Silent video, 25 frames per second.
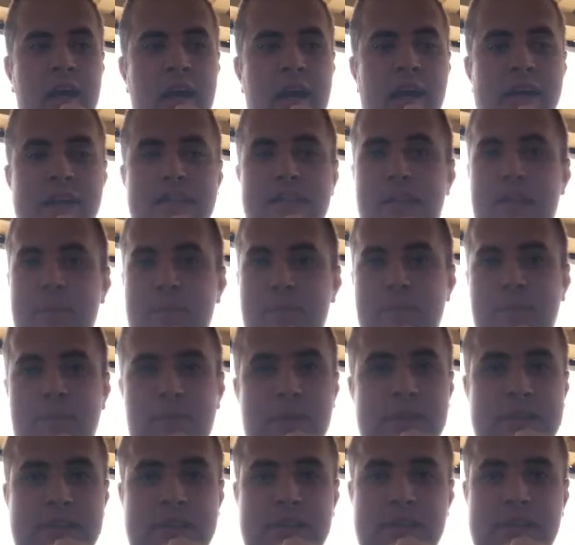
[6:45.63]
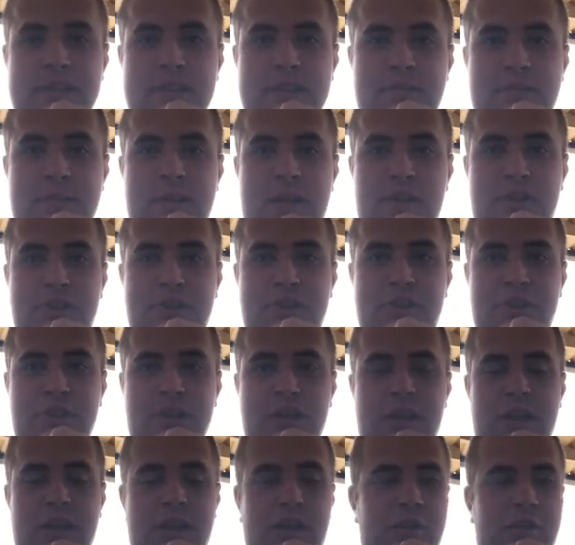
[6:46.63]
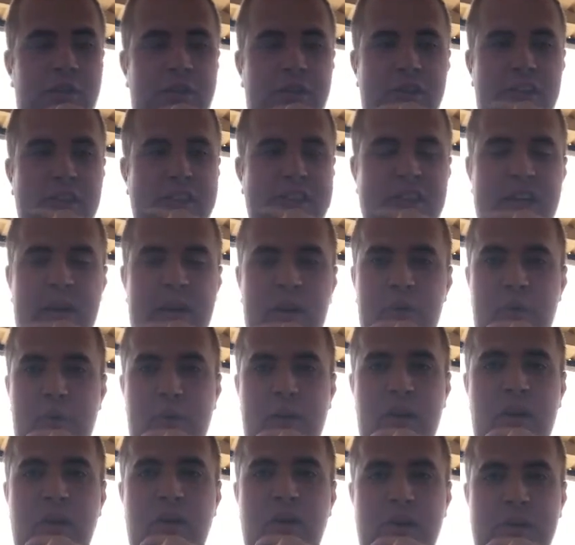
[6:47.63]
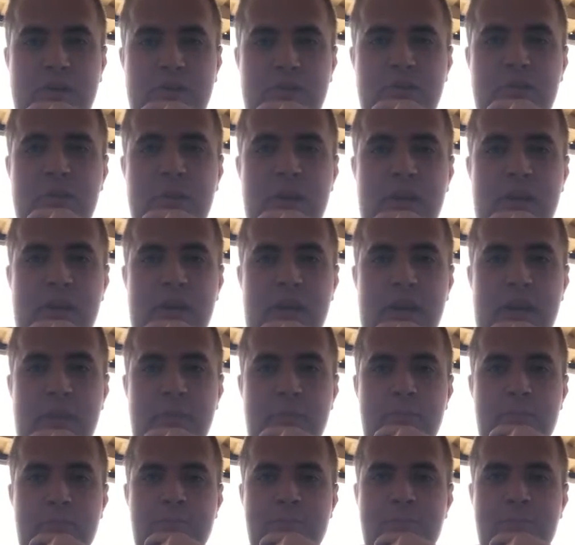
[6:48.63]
18 points in this match, and I reckon this game will be a high-scoring game.